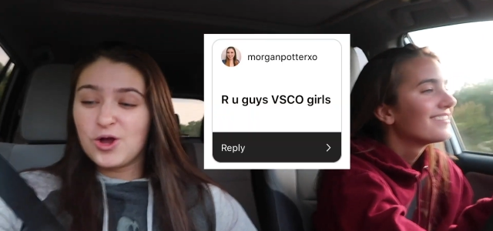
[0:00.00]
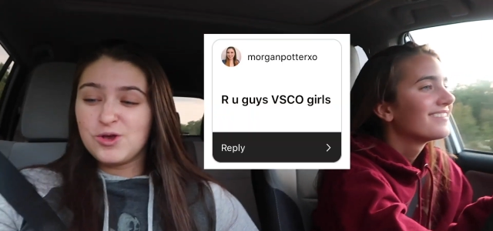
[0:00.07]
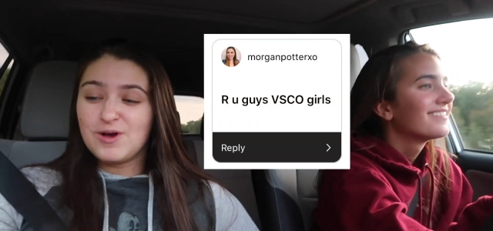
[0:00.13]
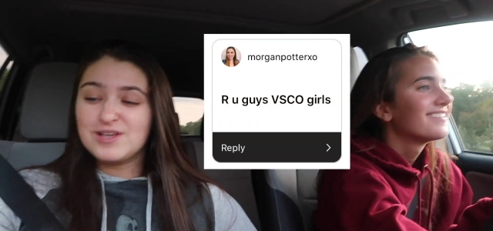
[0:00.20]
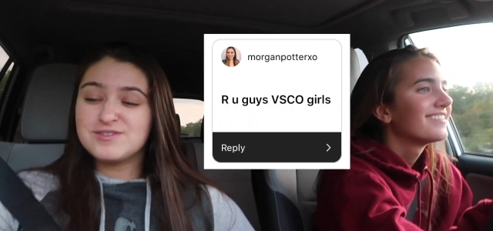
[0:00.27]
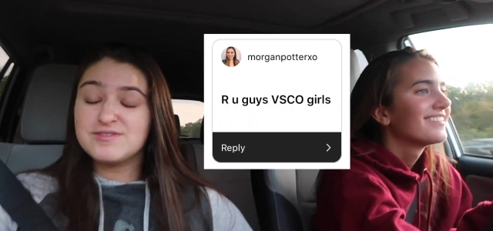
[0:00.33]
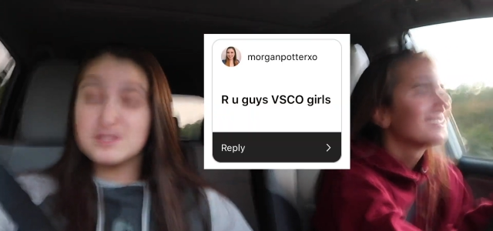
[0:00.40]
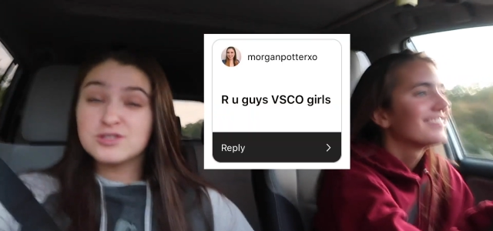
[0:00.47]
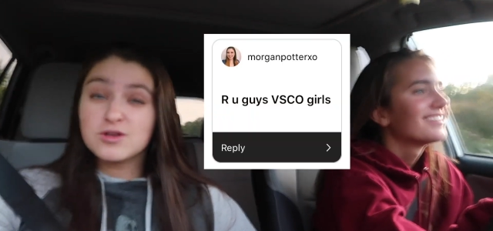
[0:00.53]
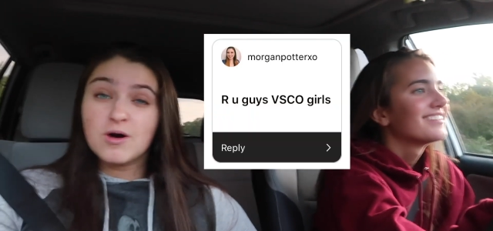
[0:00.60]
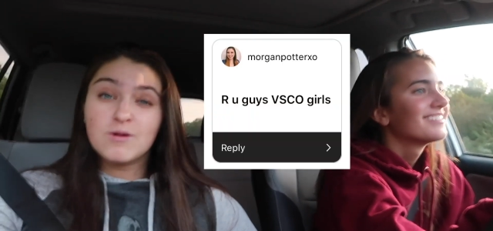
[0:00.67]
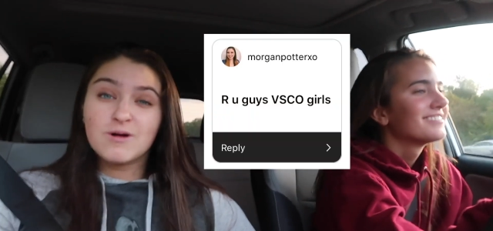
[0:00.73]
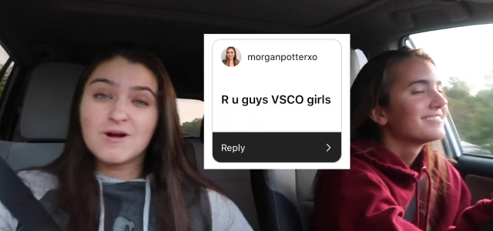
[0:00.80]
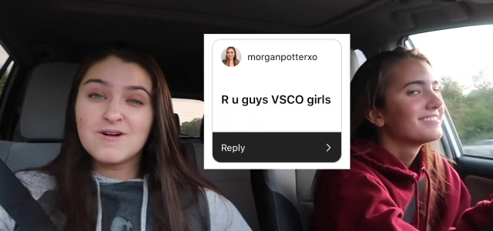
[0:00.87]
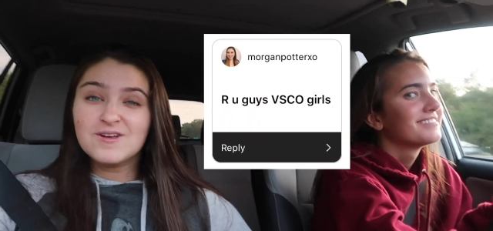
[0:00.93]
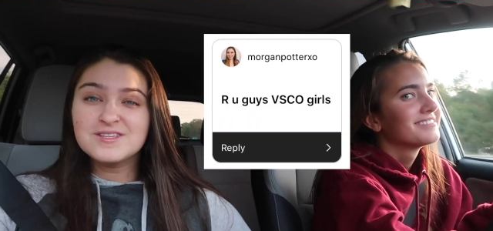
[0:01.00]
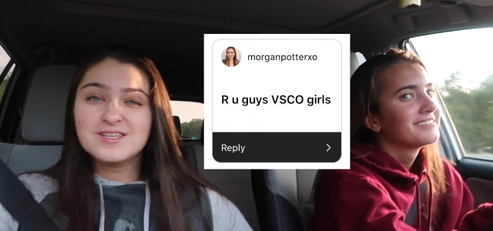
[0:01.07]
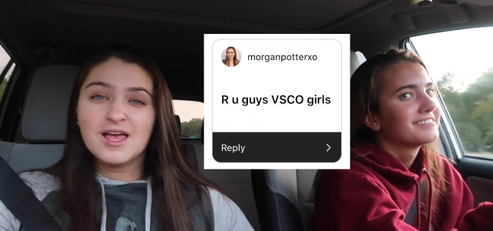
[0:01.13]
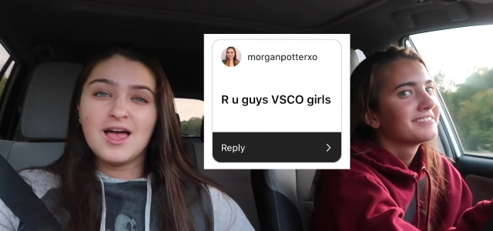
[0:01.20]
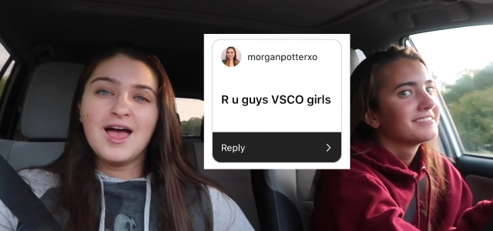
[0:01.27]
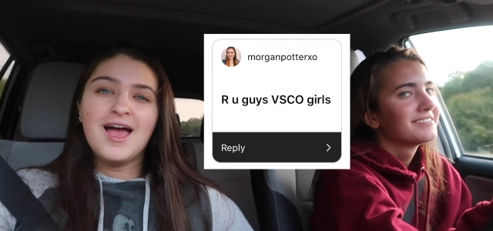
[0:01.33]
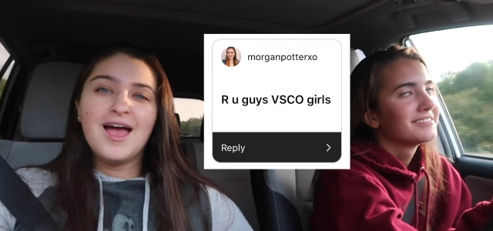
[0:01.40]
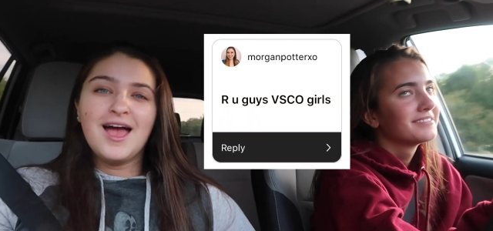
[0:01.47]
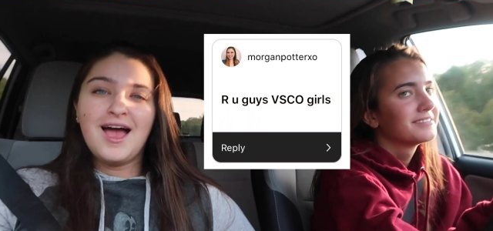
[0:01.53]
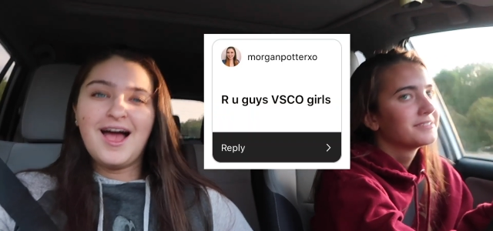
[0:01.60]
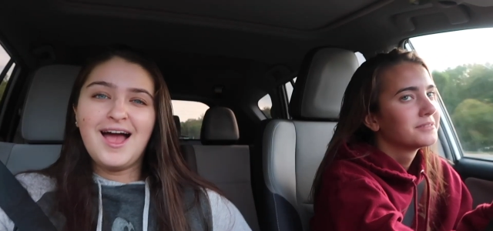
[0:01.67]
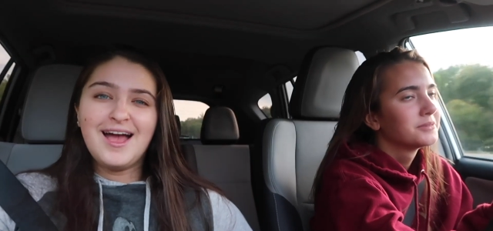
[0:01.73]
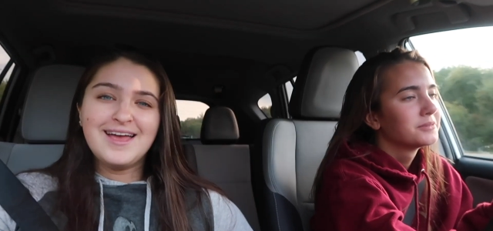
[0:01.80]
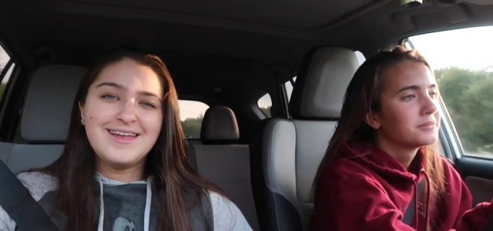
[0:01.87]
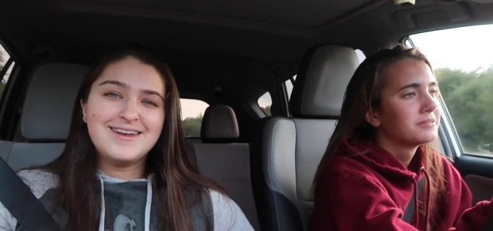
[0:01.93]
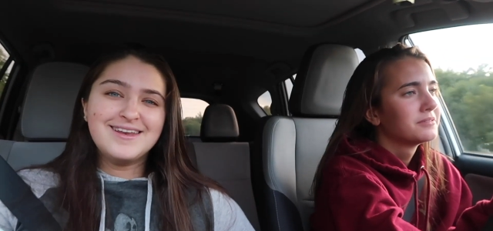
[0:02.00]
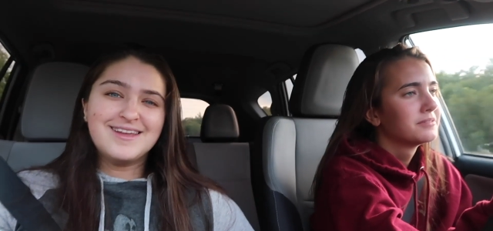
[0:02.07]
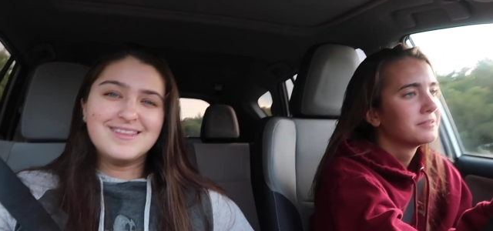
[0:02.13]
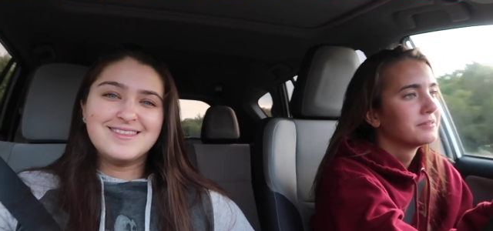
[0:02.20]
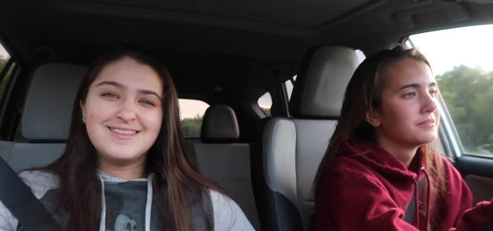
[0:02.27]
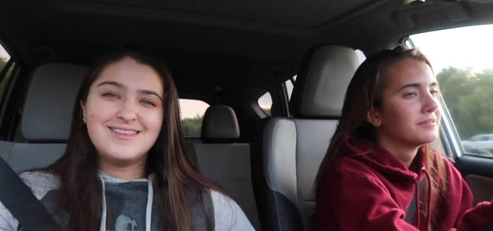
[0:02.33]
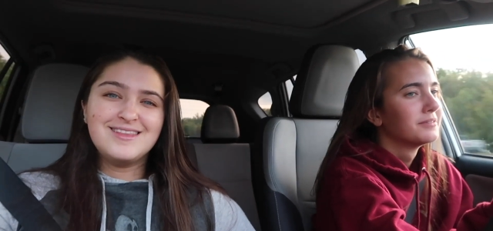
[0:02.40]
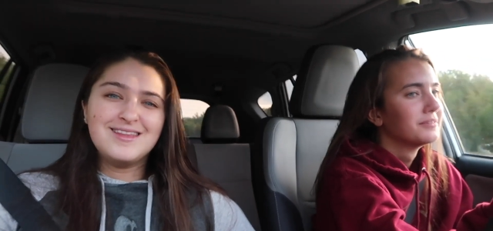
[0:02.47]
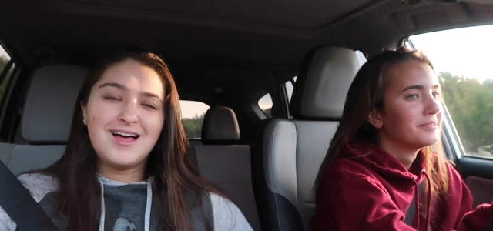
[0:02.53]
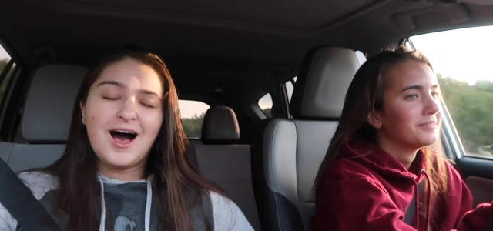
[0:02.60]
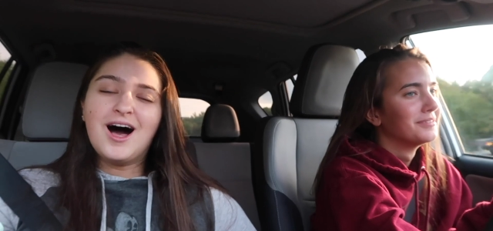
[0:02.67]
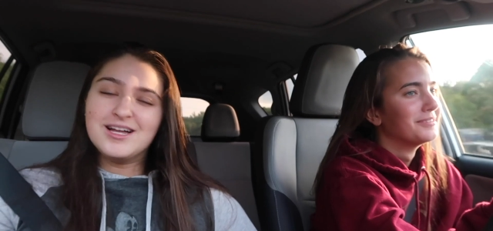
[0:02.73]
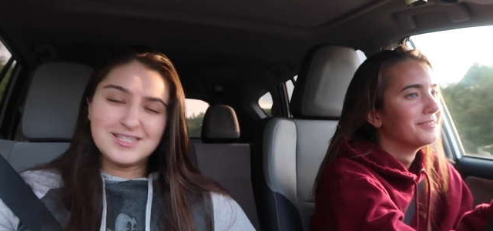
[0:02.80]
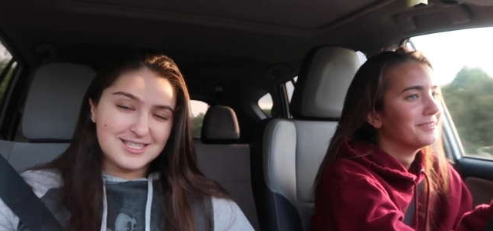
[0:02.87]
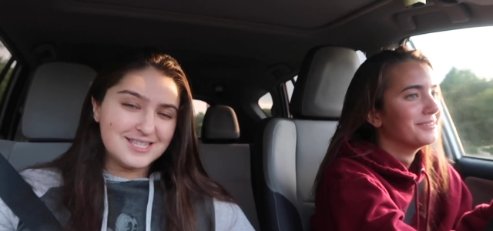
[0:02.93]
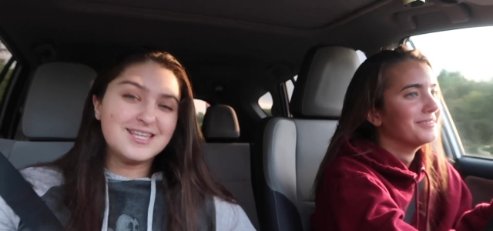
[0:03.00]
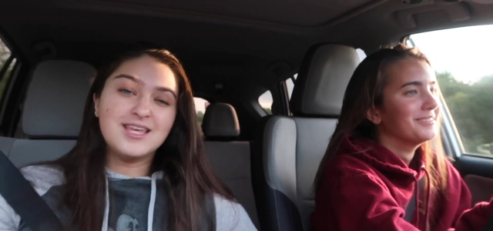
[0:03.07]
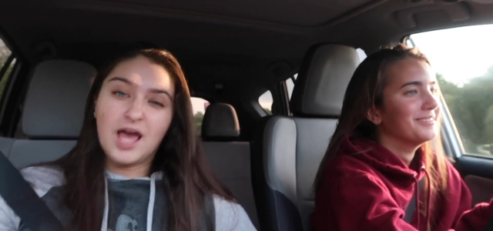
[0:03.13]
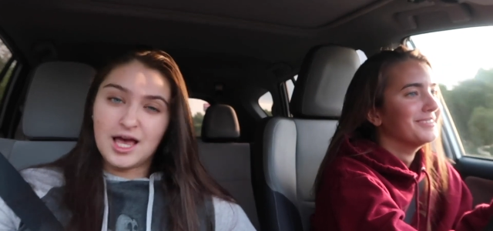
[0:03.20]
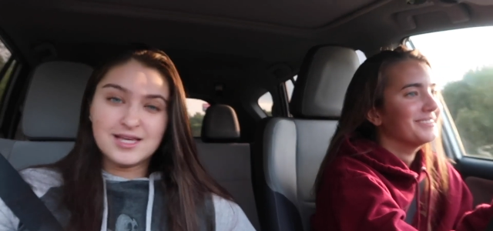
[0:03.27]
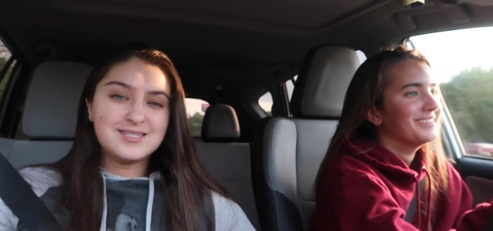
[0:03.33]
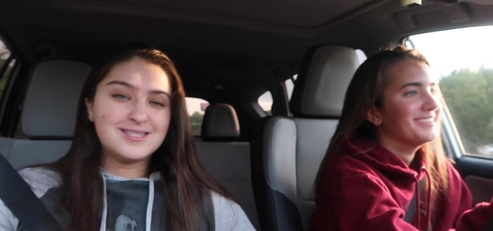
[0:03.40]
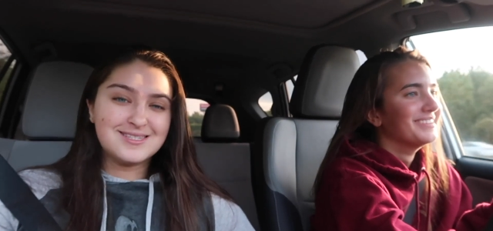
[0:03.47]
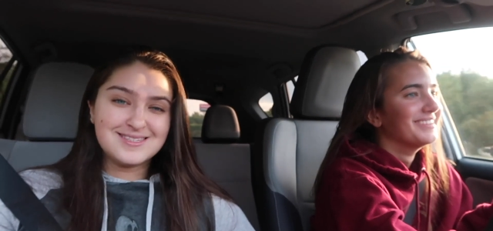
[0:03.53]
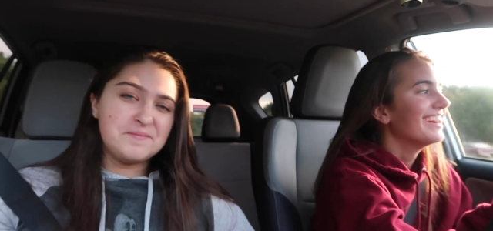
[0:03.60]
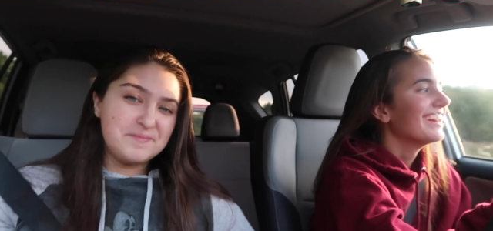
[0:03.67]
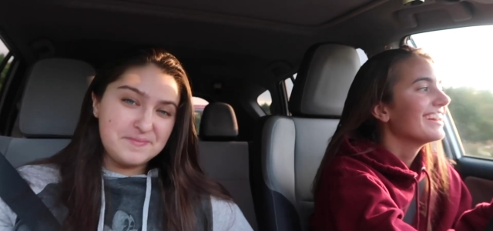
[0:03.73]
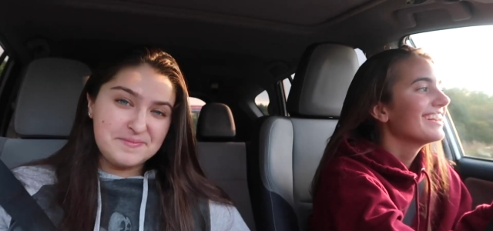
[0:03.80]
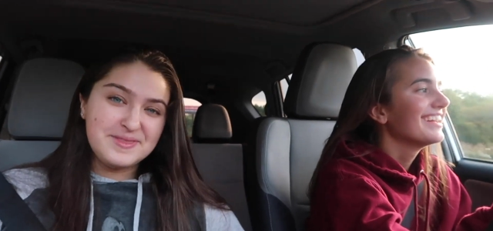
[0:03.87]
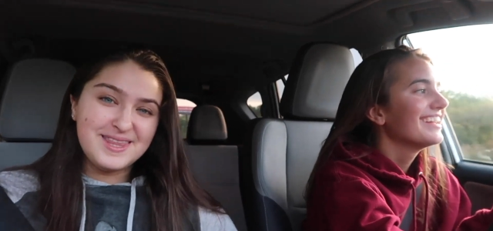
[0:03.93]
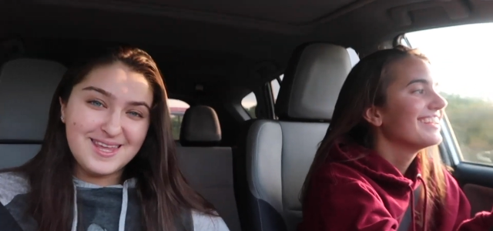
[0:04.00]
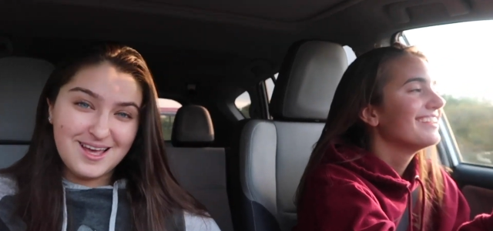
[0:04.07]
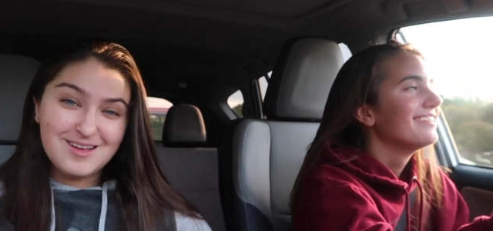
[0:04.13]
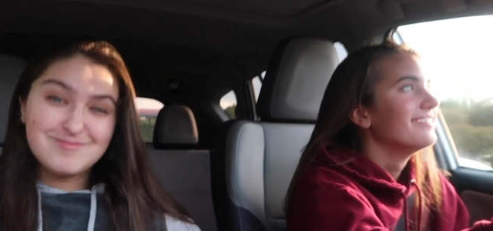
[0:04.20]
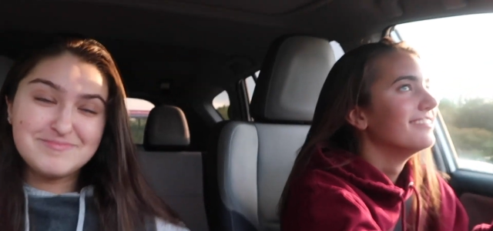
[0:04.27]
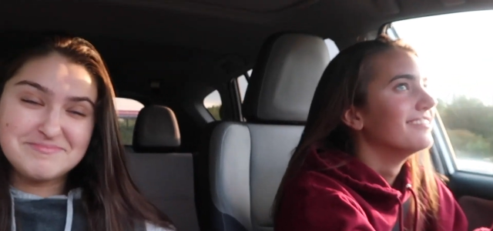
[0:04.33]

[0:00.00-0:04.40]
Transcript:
Speaker 1: are you guys V S C O girls? And honestly, yes. I,